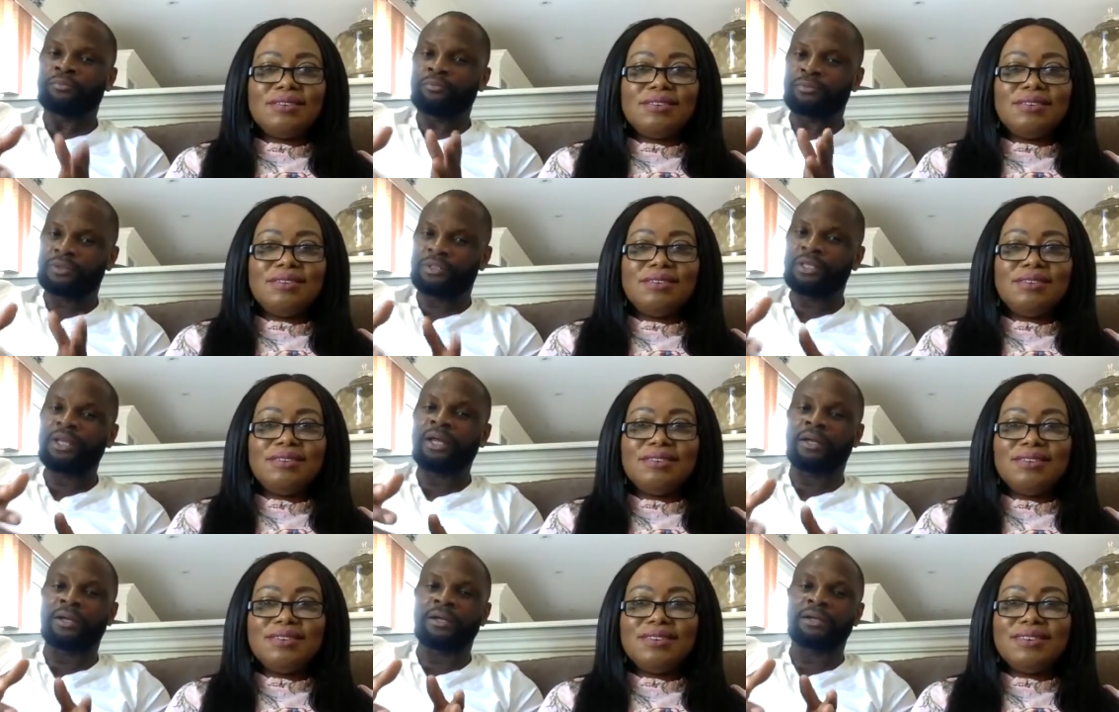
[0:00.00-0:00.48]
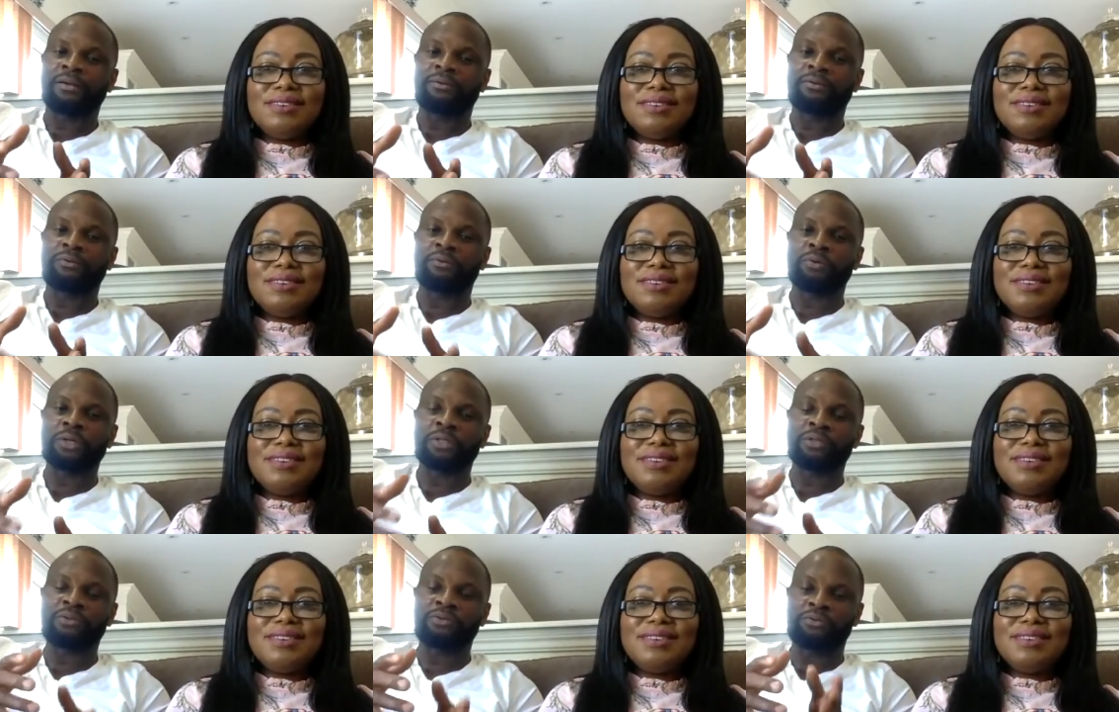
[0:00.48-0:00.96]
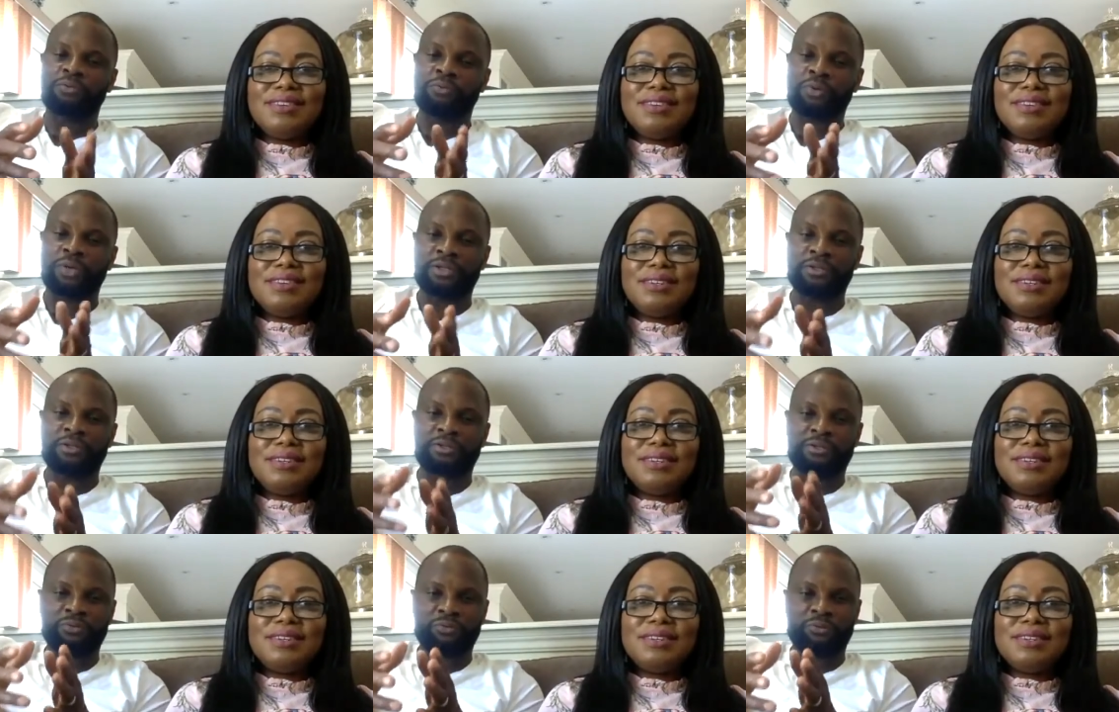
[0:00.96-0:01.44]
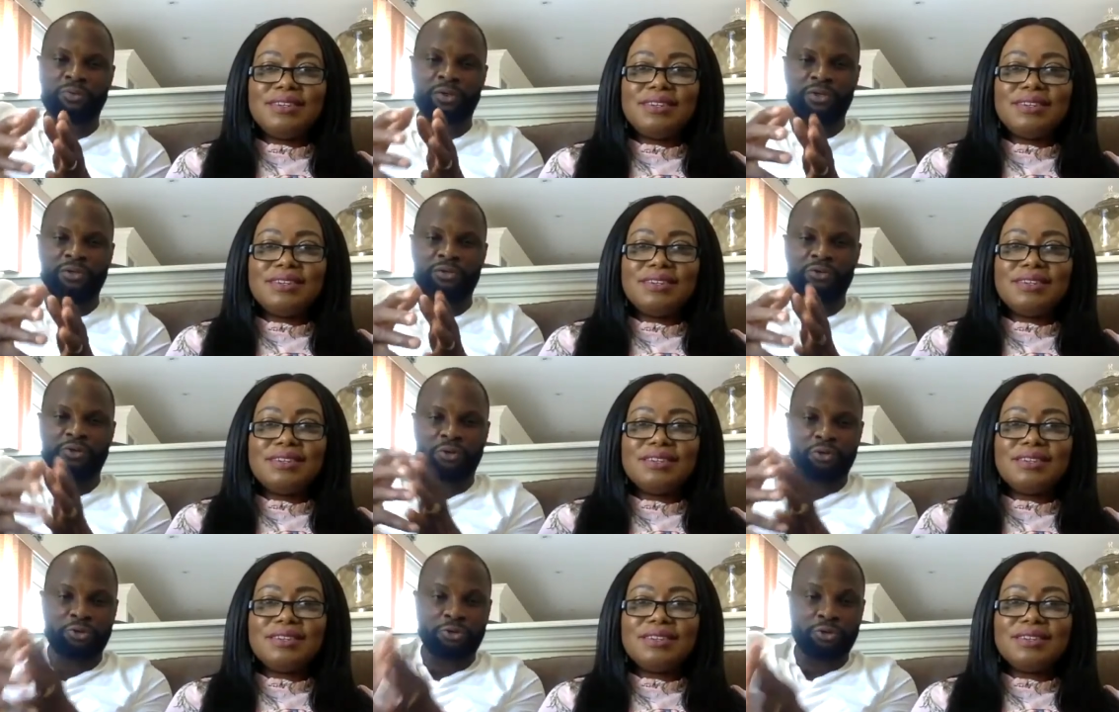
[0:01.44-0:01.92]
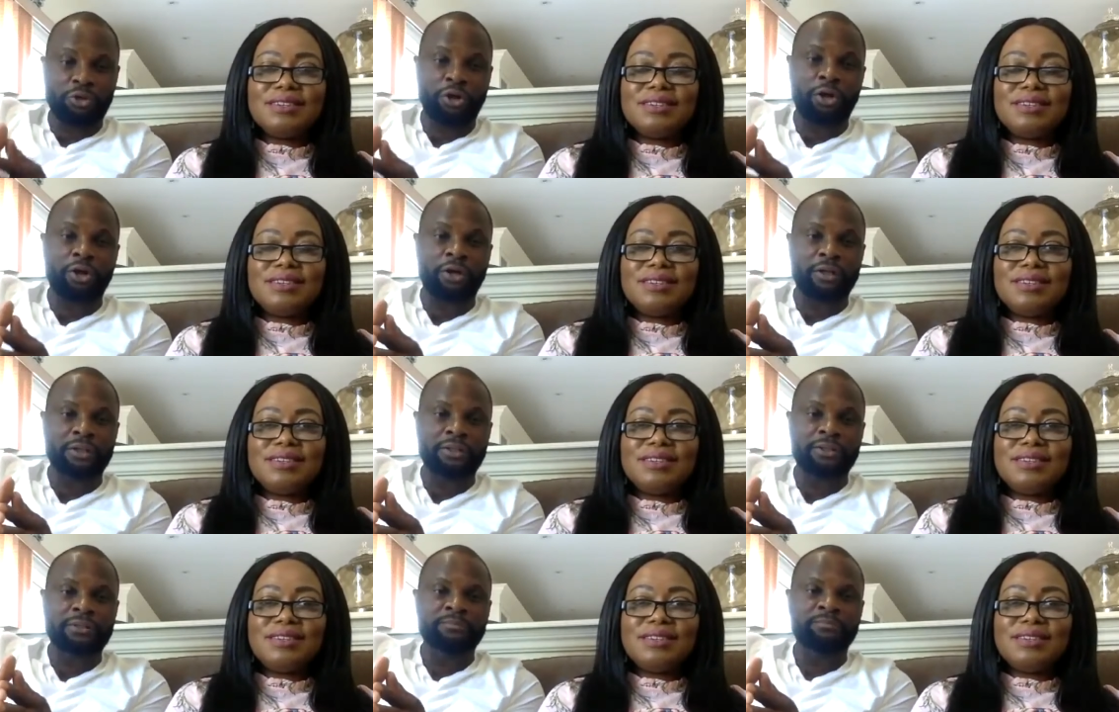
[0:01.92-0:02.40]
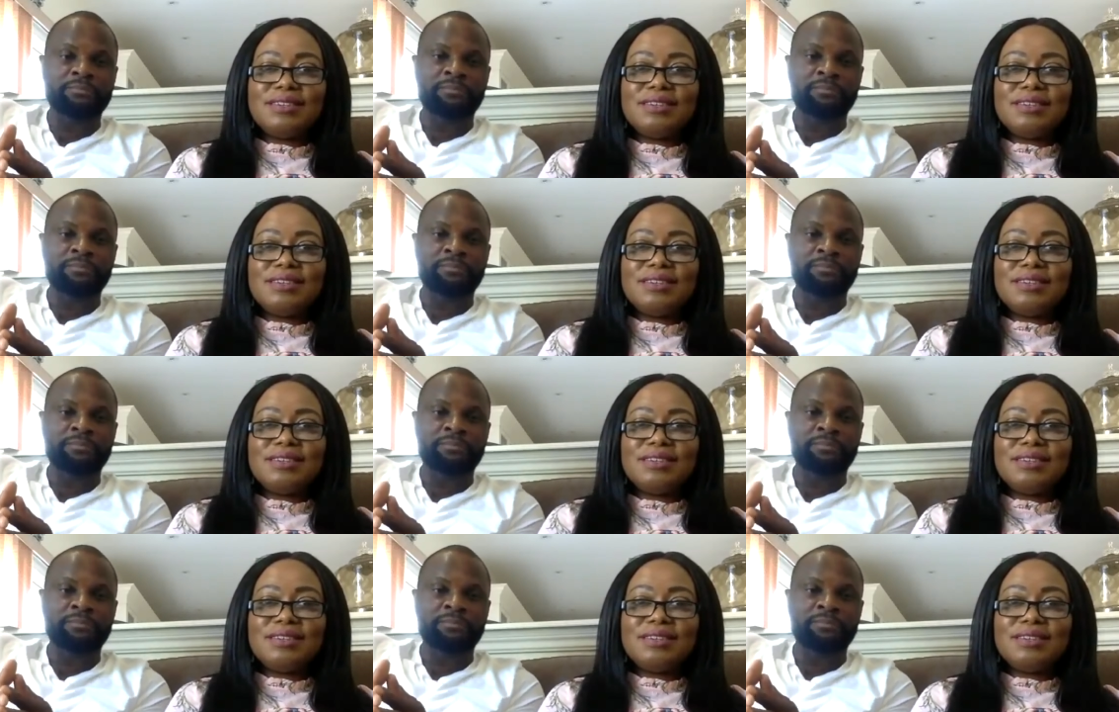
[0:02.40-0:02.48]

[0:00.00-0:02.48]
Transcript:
Speaker 1: yeah, when when when you're young,